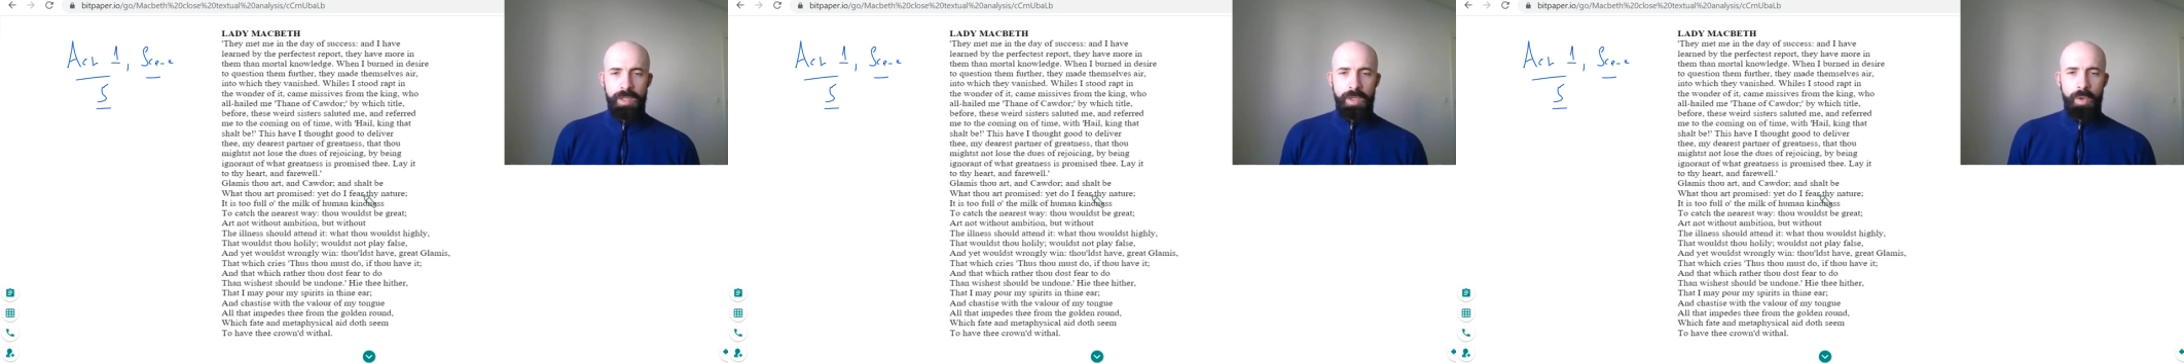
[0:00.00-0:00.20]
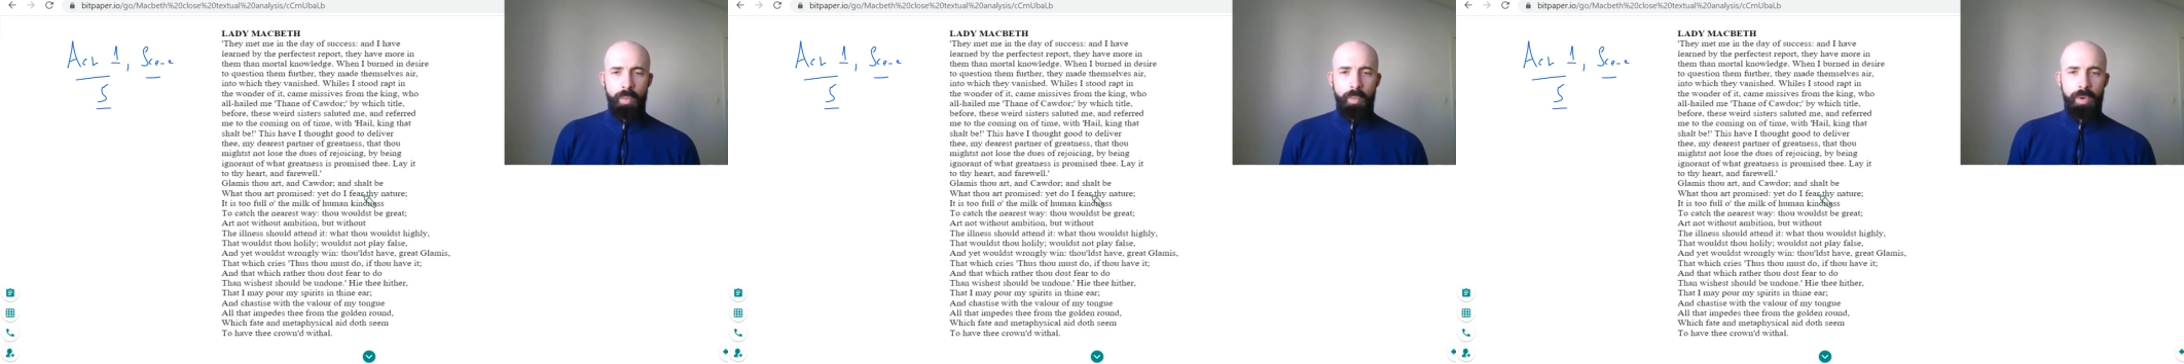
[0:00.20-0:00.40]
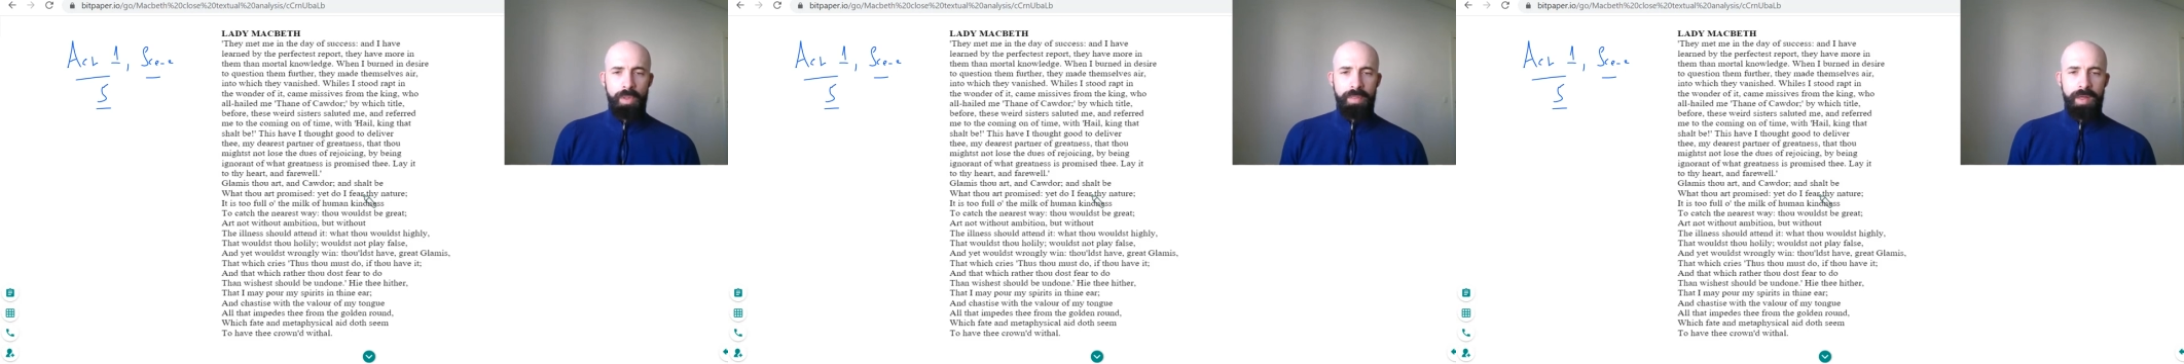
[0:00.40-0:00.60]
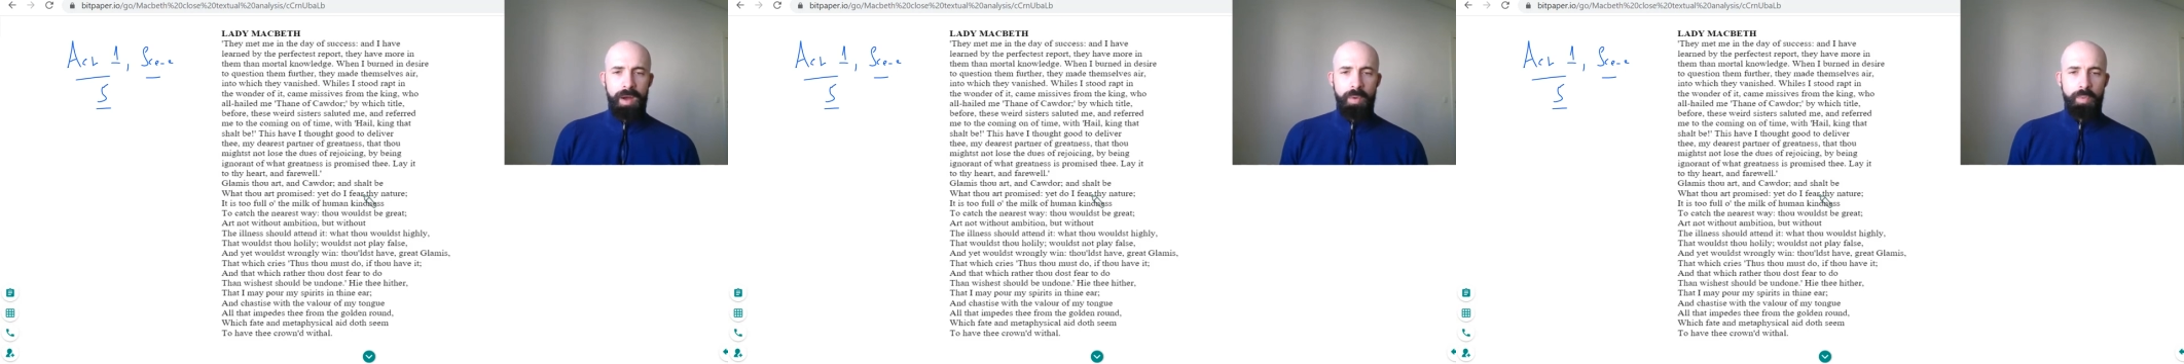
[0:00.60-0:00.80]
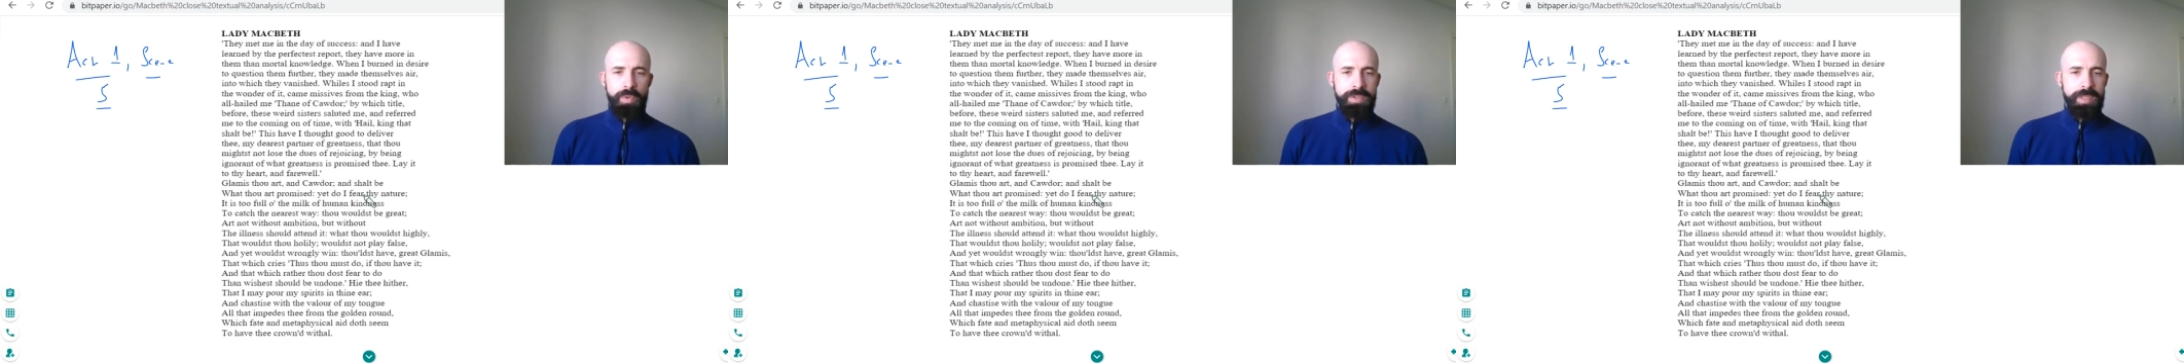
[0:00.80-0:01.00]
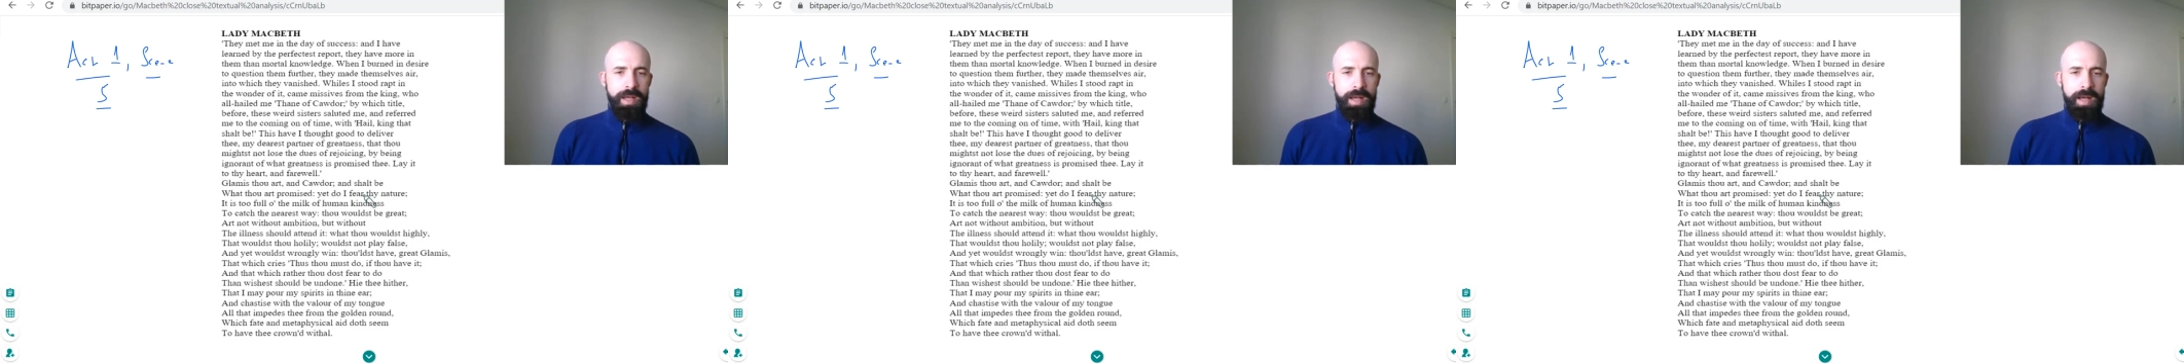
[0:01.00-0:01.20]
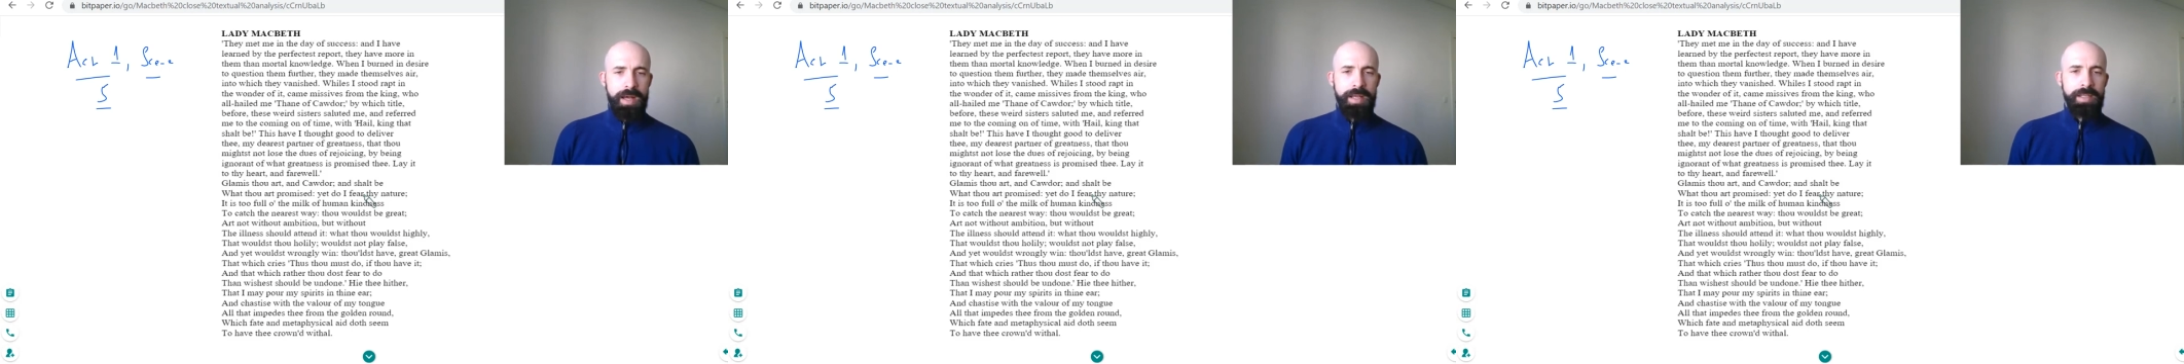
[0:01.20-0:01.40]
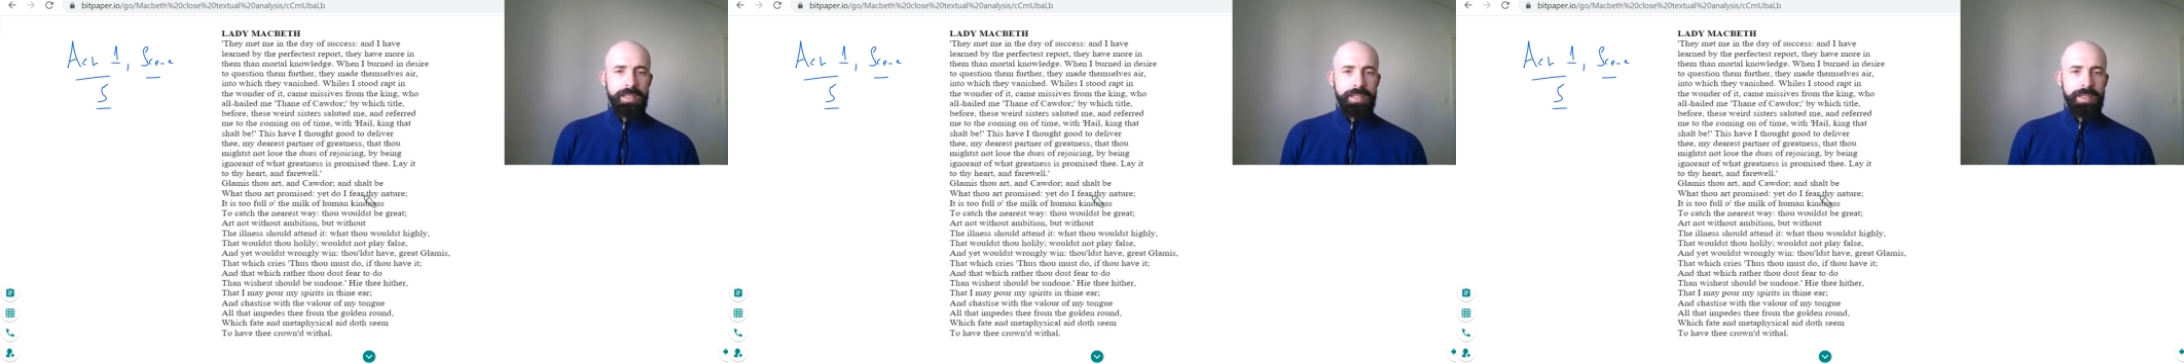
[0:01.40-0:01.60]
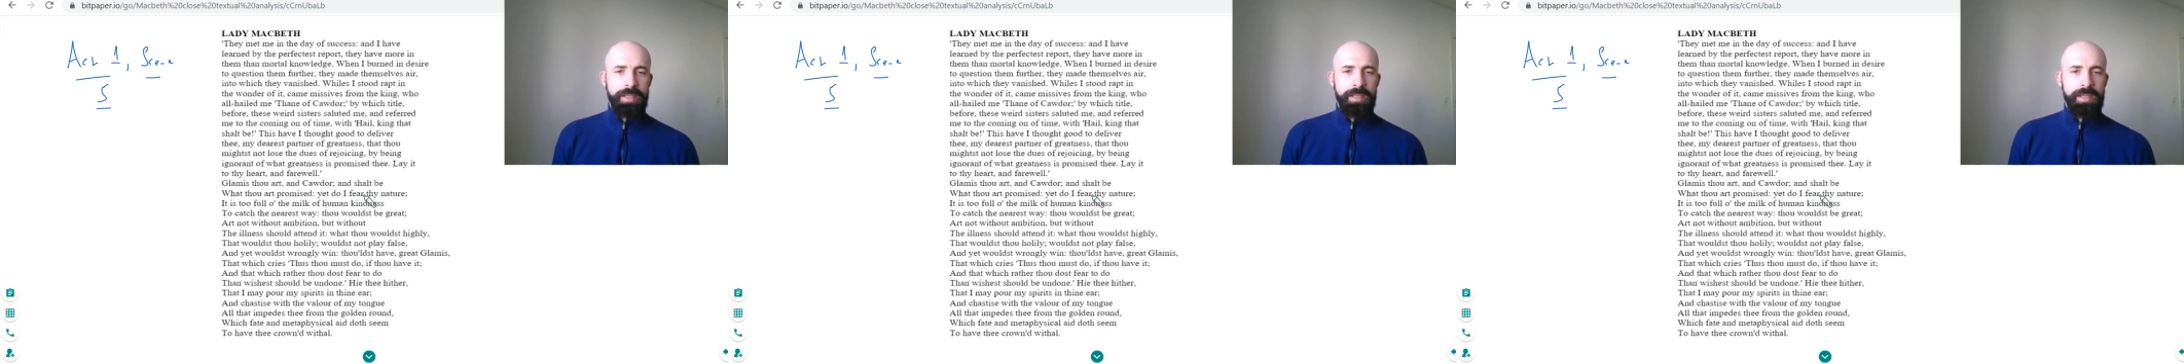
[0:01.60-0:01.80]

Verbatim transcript: What thou wouldst highly,